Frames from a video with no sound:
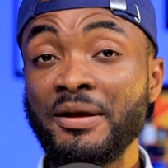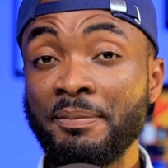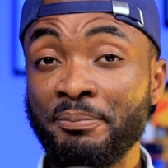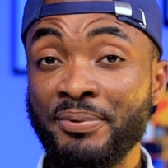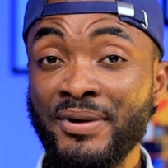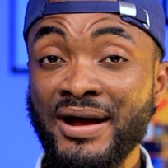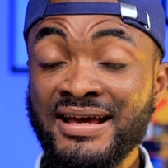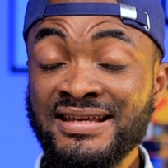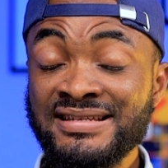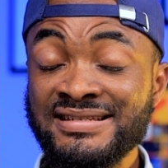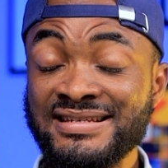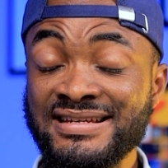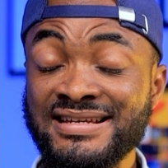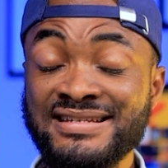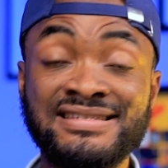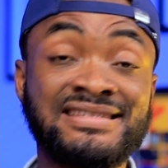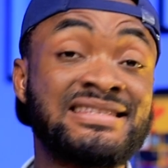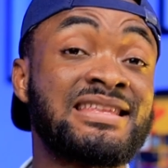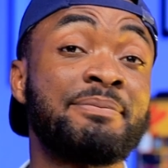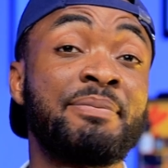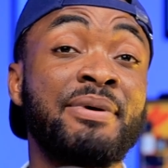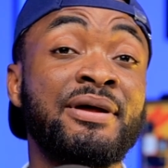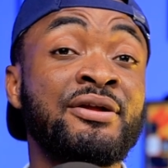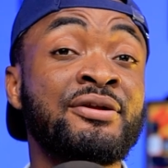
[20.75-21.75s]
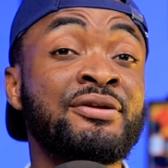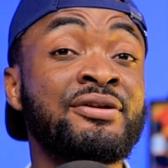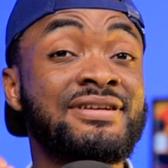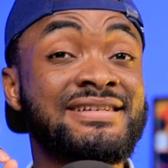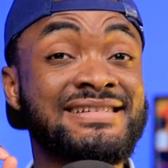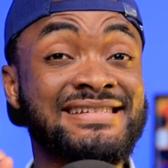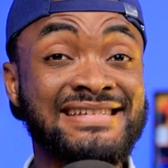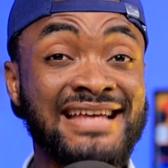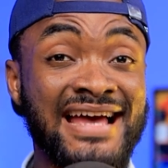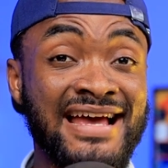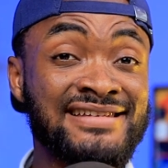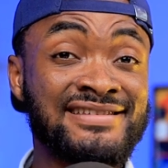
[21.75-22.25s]
the prices, depending on the
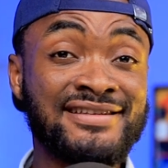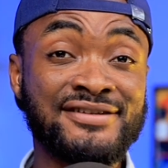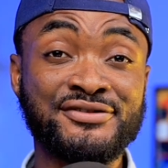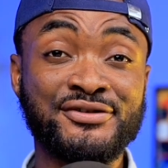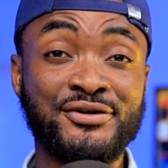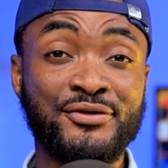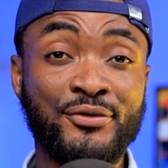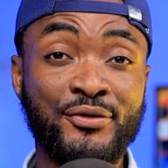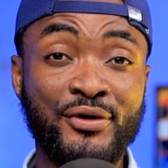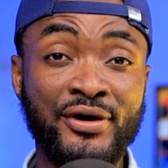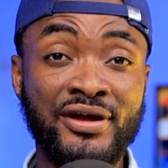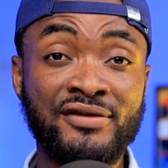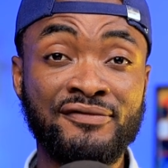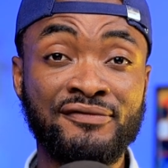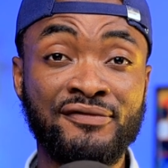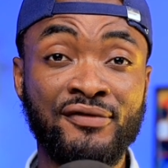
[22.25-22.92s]
size that you're going